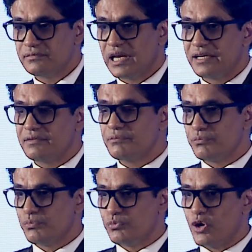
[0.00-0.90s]
And
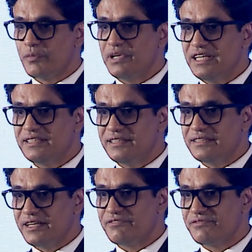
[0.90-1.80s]
probably
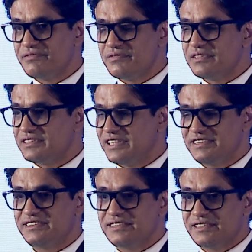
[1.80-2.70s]
if
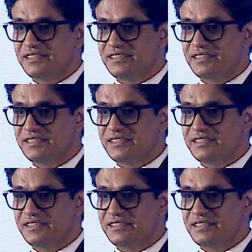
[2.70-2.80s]
this